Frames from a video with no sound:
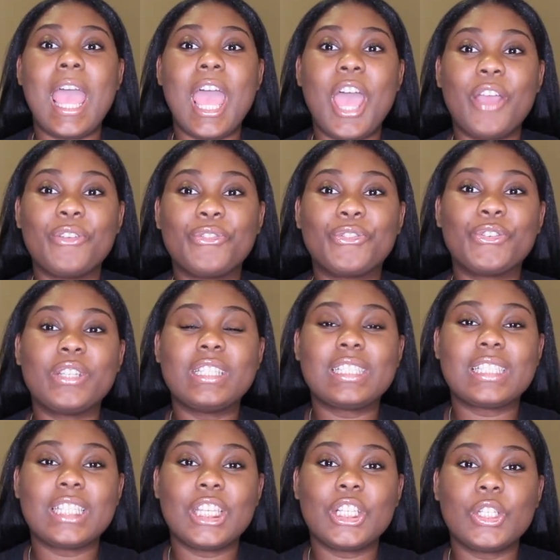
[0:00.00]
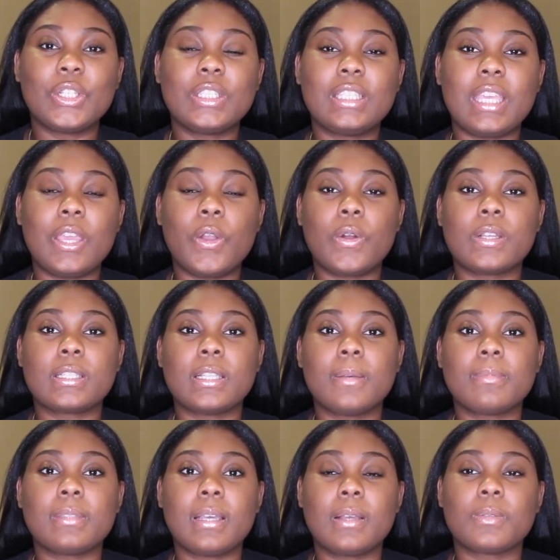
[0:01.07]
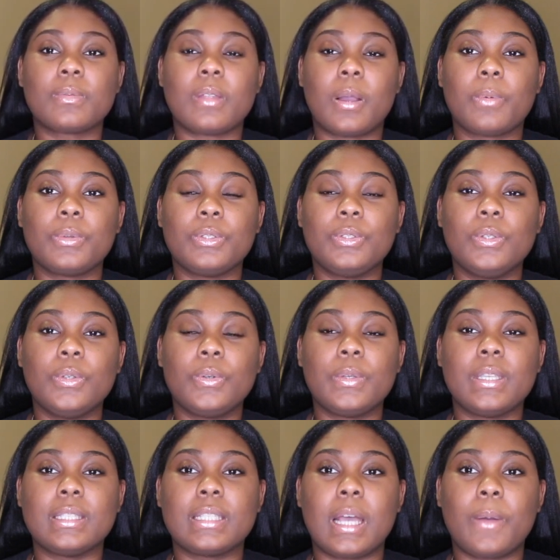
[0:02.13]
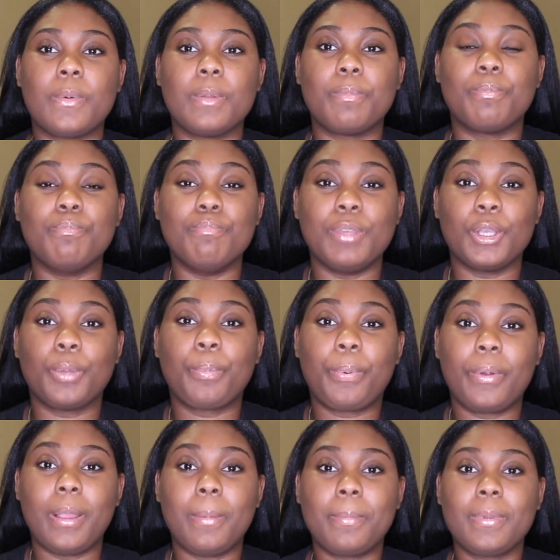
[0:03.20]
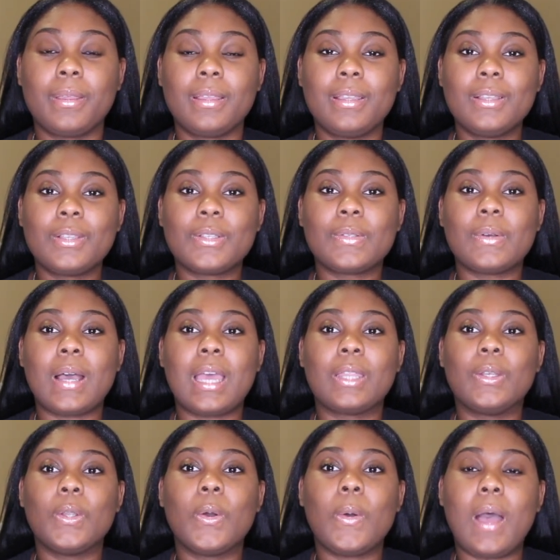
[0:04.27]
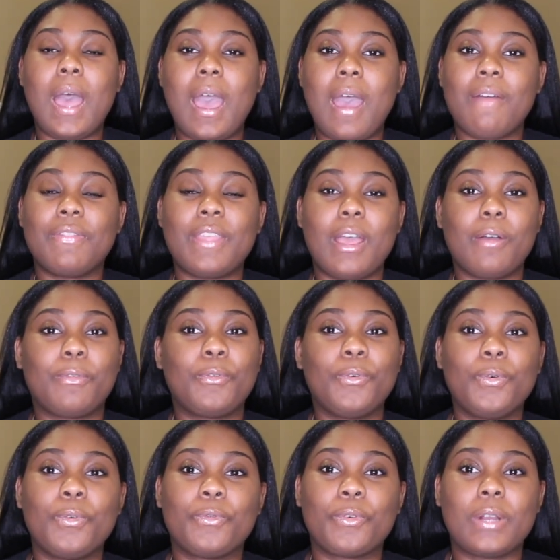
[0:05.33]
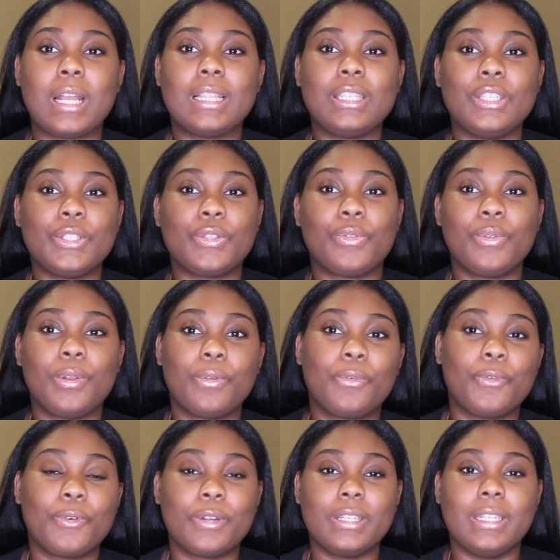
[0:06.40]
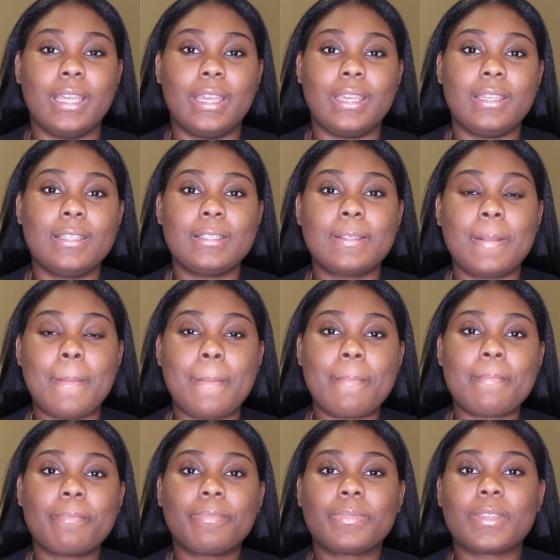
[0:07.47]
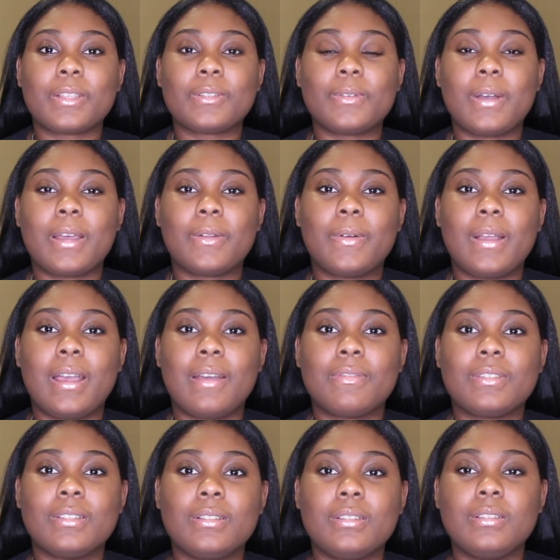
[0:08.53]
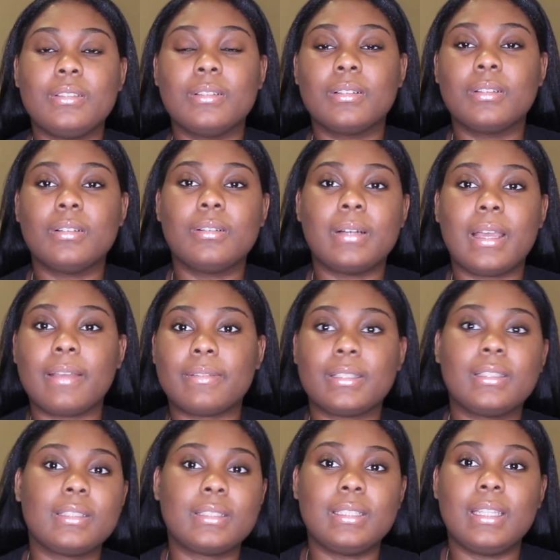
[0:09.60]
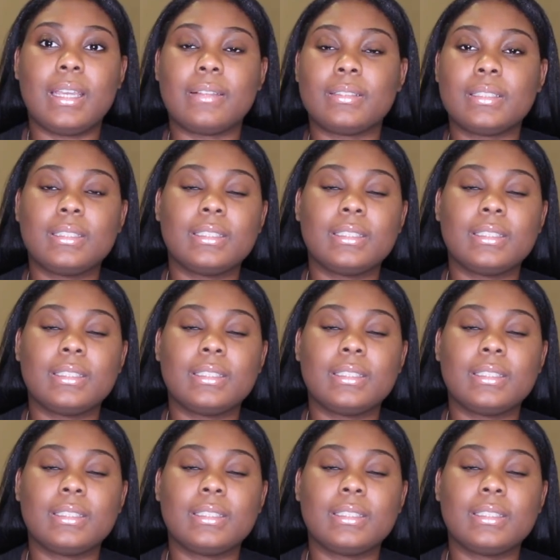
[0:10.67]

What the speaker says: every single day. Or sometimes what I would do is I would meal prep, so I know I have that food for at least 3 to 4 days. So I don't have to, you know, oh, I have to cook today.